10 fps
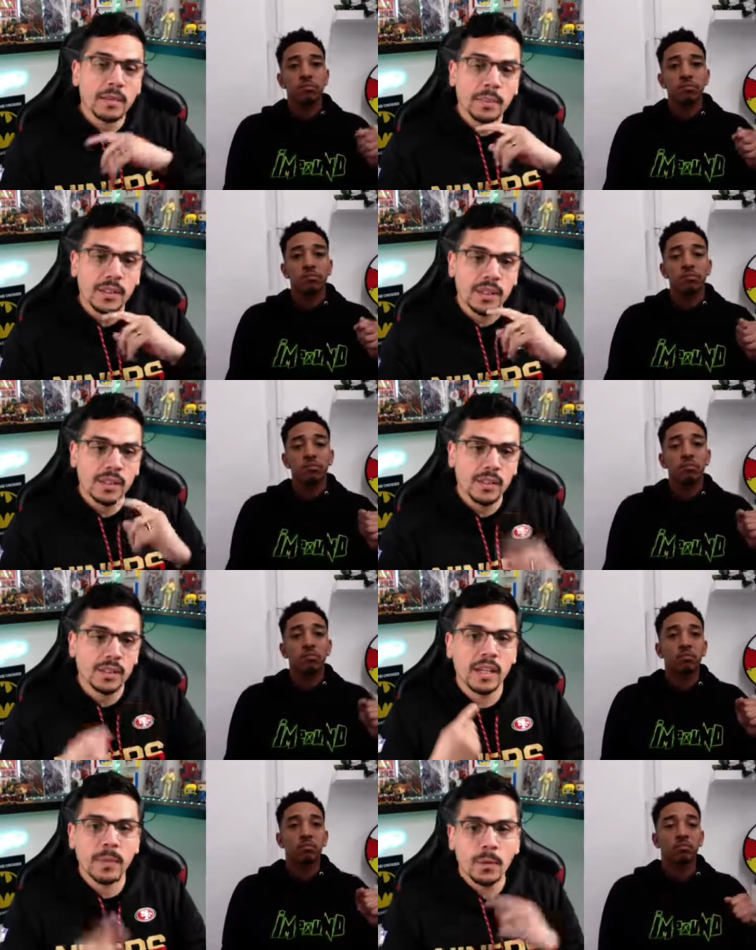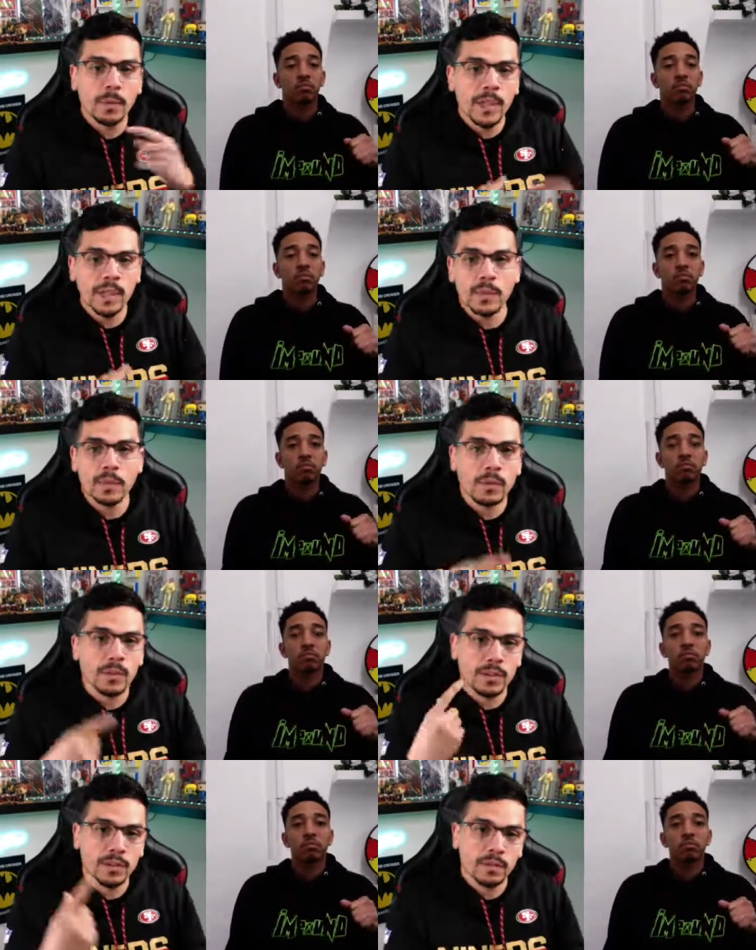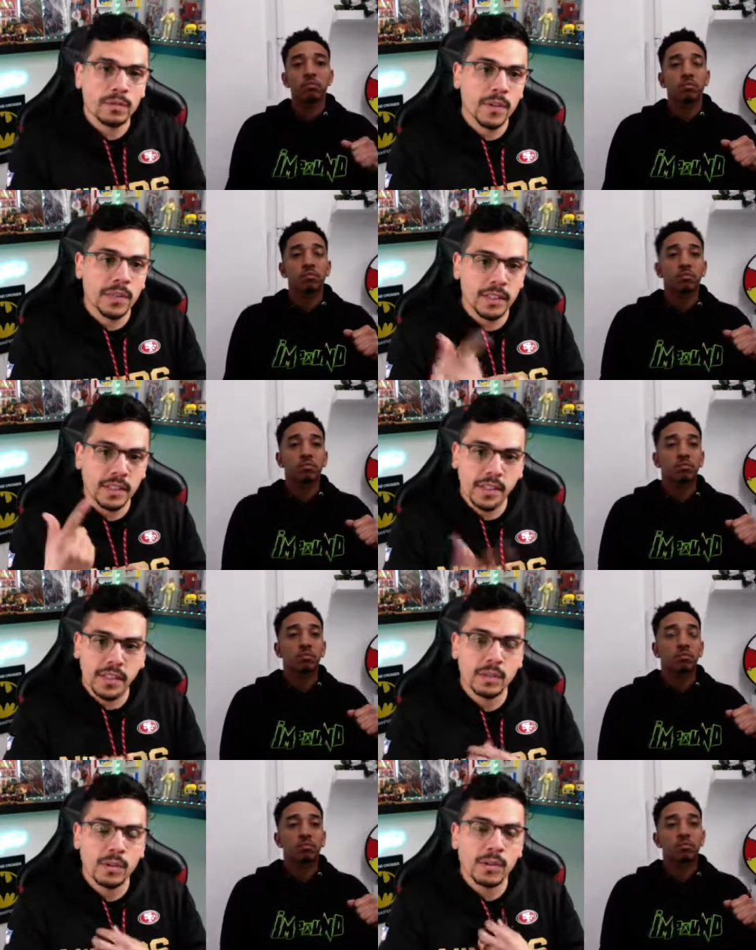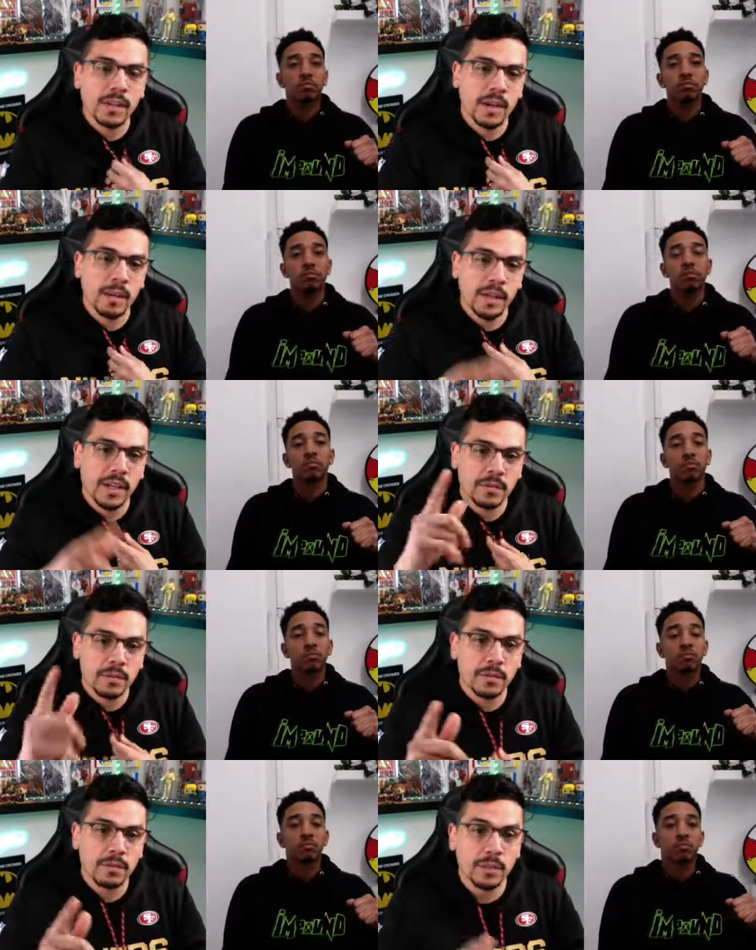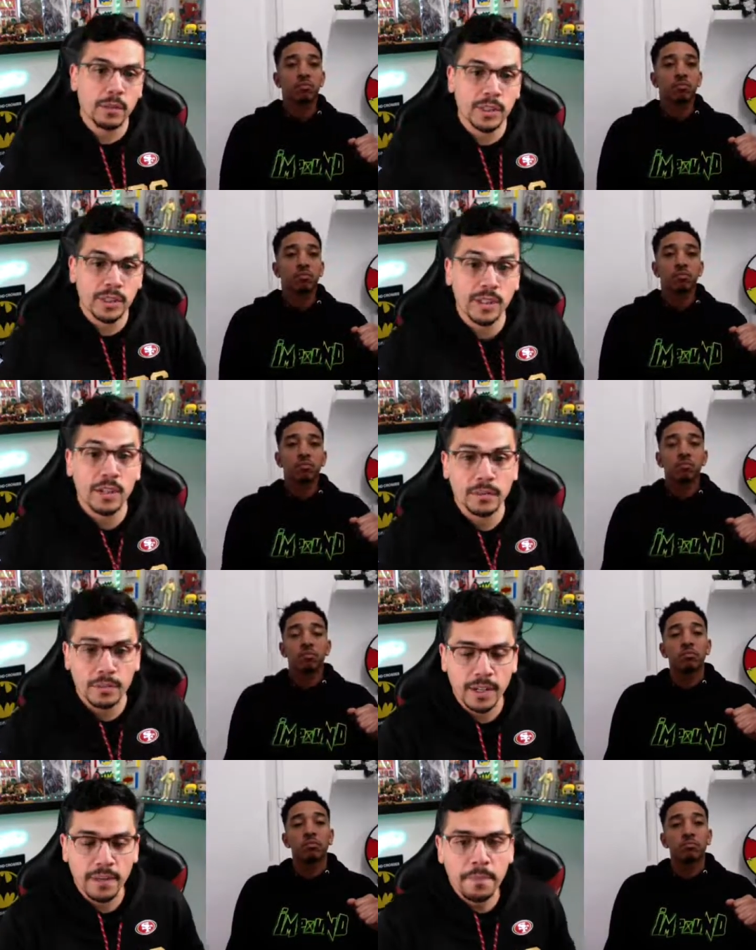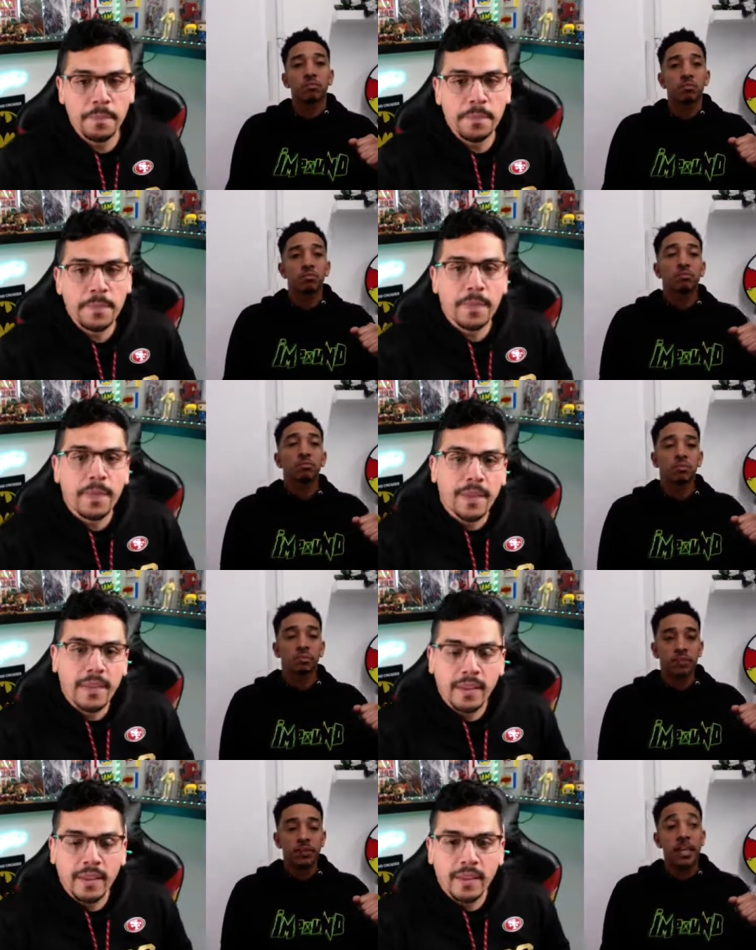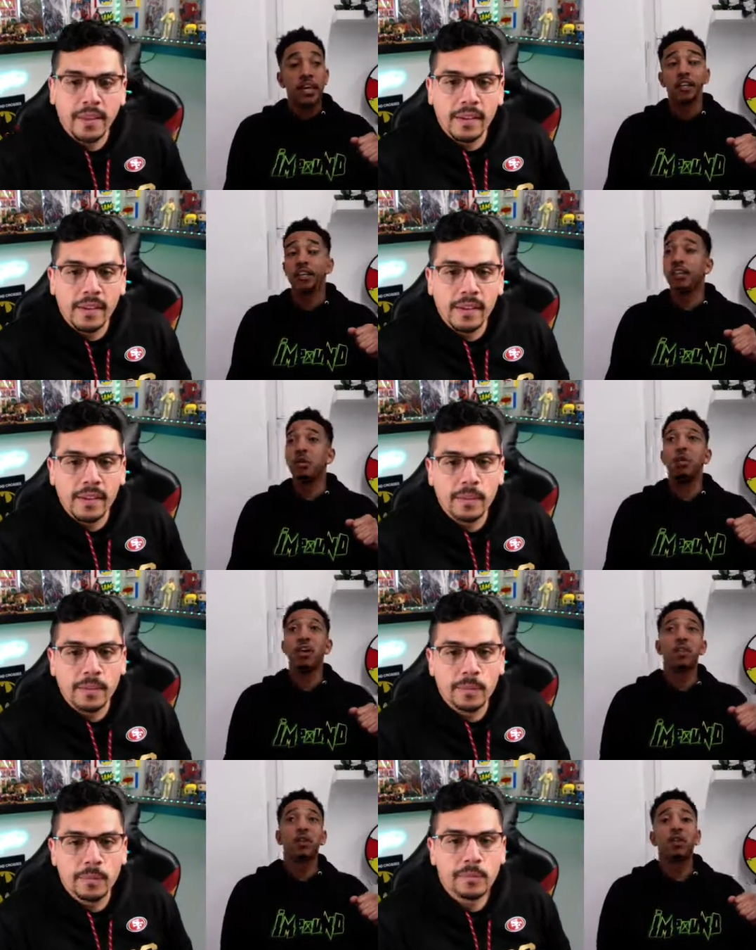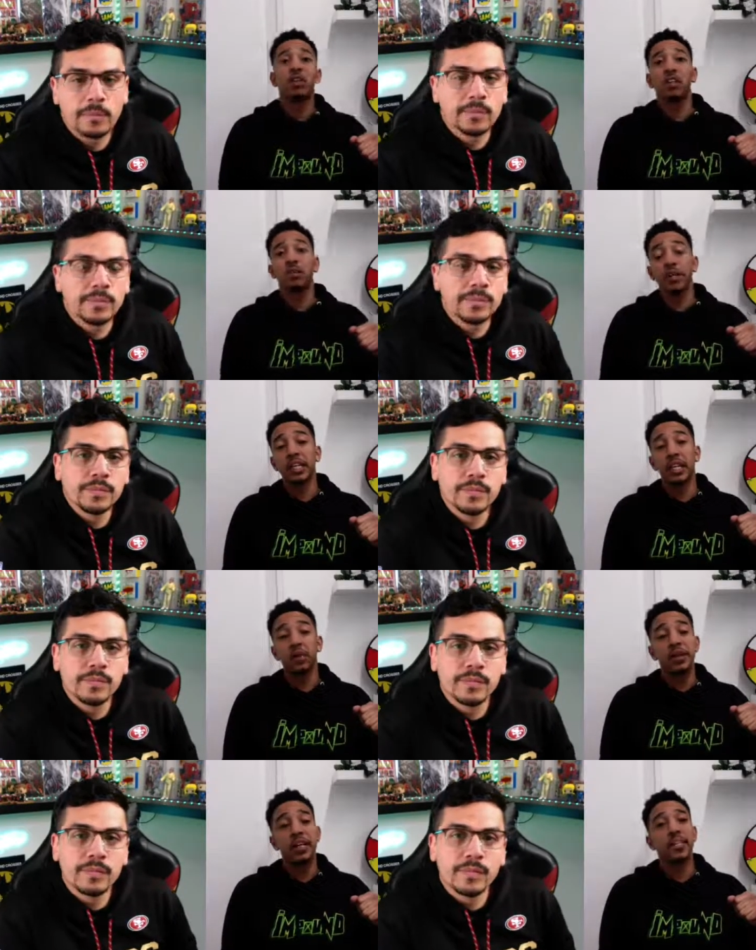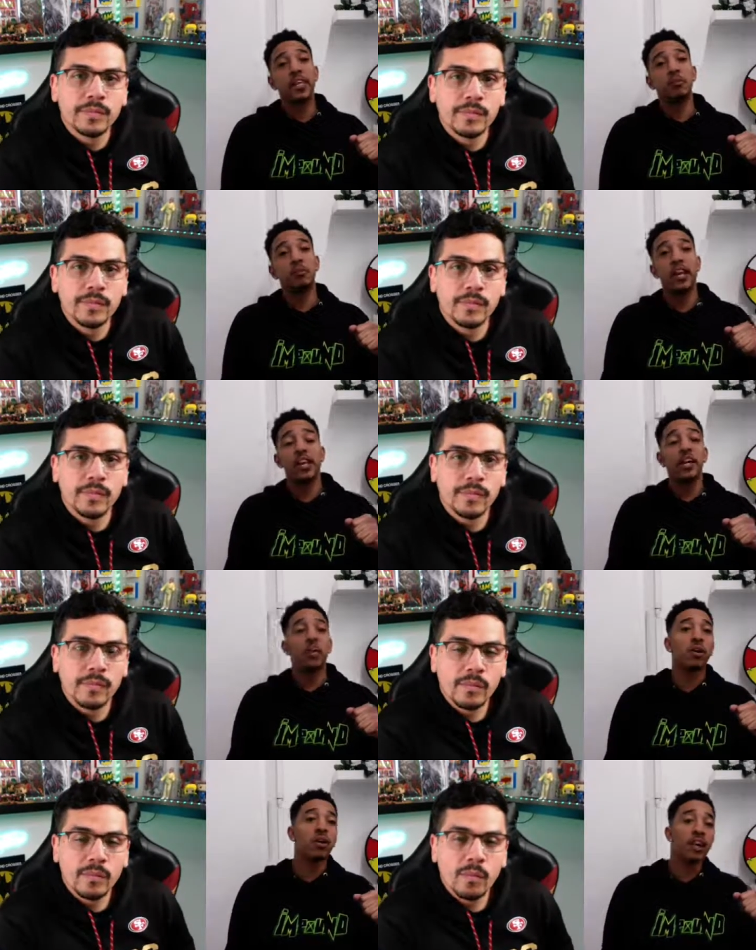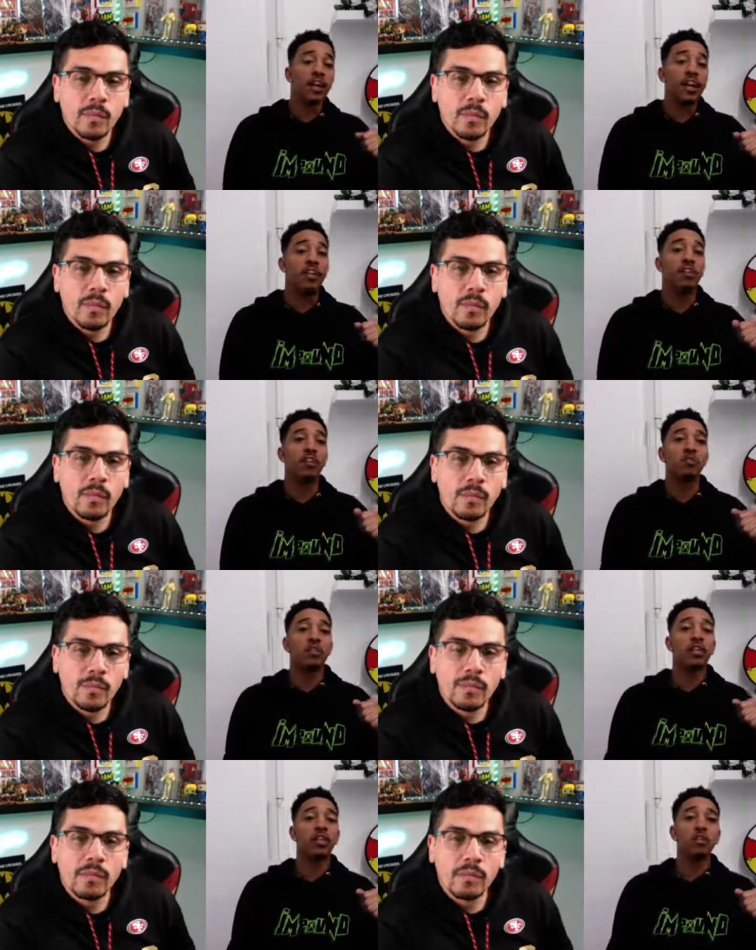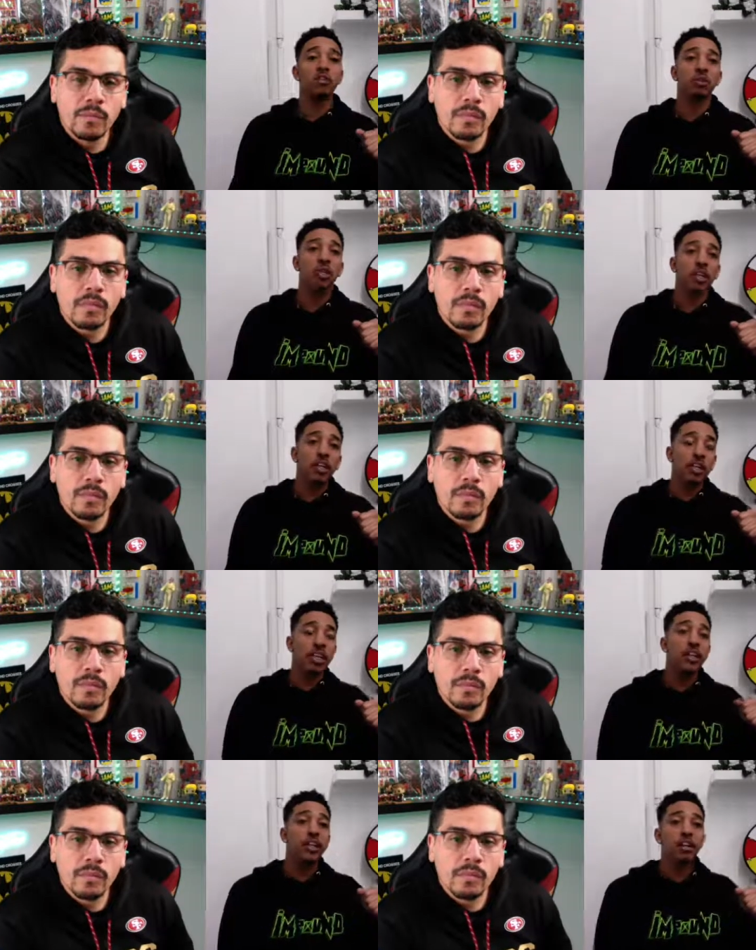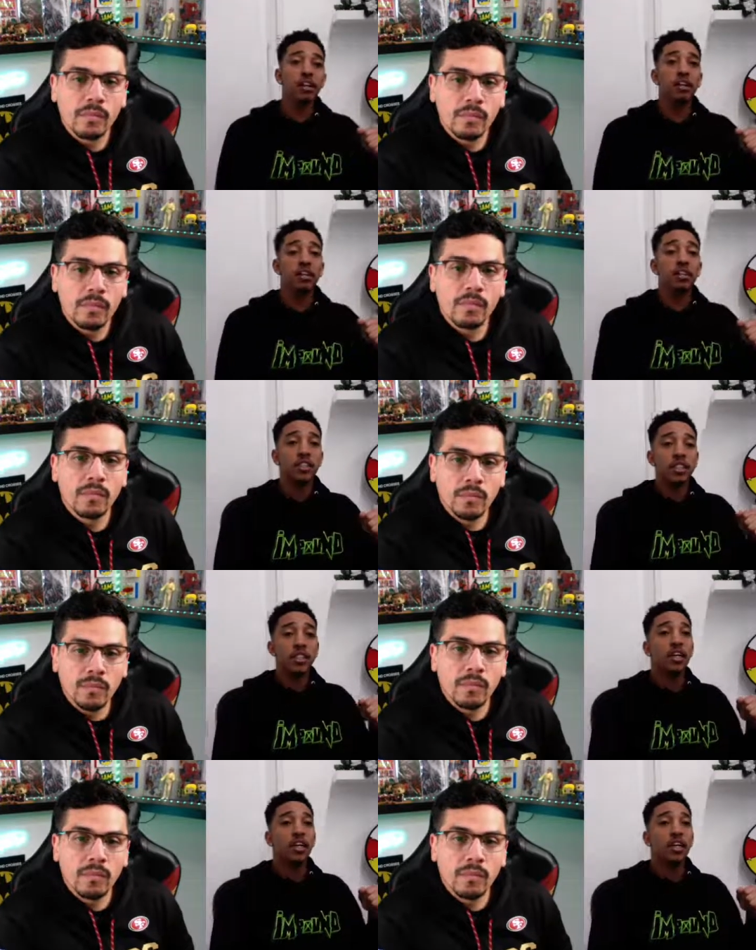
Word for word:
Speaker 1: be to get momentum towards funding the Kickstarter campaign for the film itself, right?
Speaker 2: Yeah, in a perfect world, we get picked up by a network and have enough money to do an indie. You